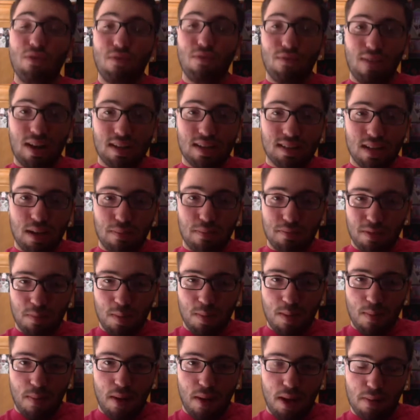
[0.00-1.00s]
fucked up to
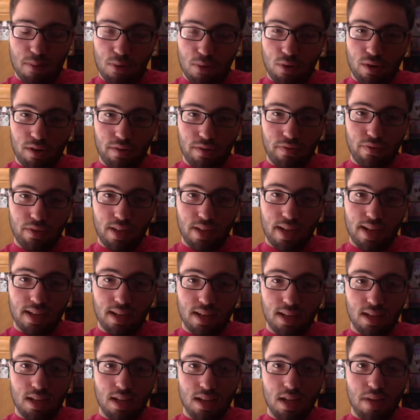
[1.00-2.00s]
be a popcorn flick,
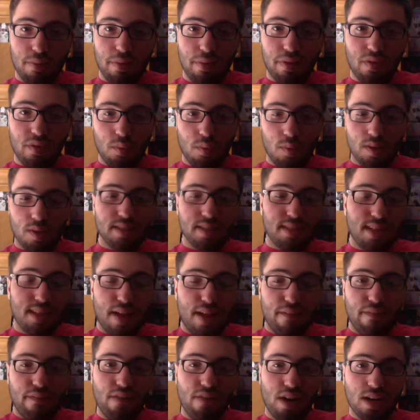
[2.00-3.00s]
but if it wasn't
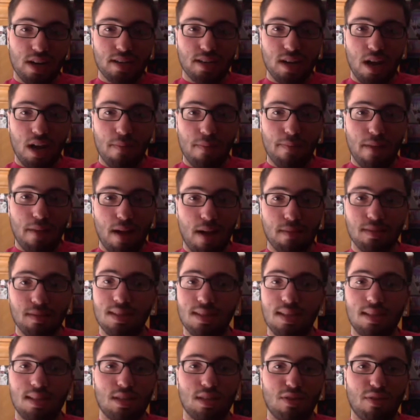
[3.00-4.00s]
that fucked up, I would
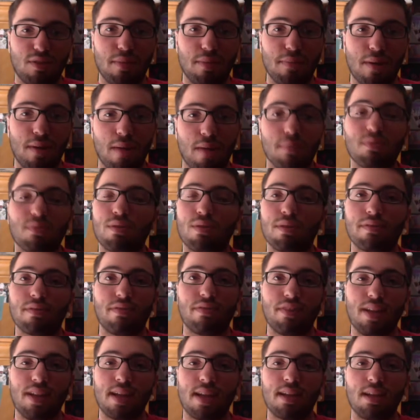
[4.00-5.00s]
say it's a great popcorn
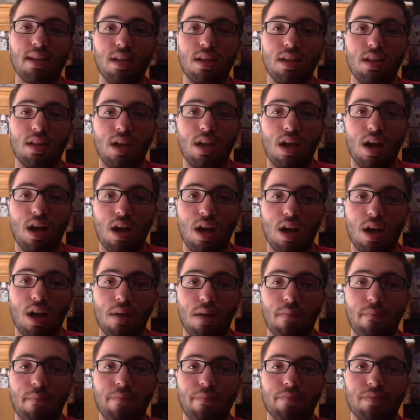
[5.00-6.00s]
flick.
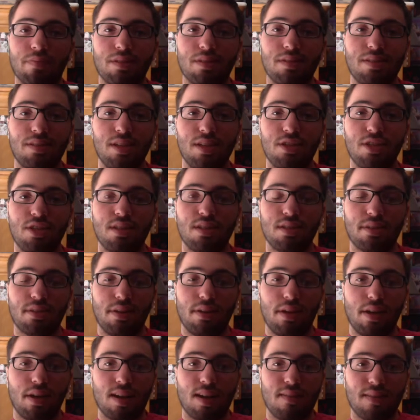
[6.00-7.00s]
CG's a
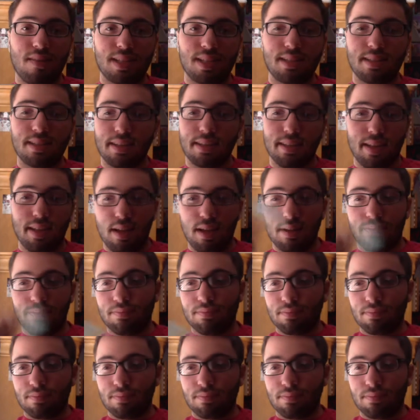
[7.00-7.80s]
little unconvincing, though.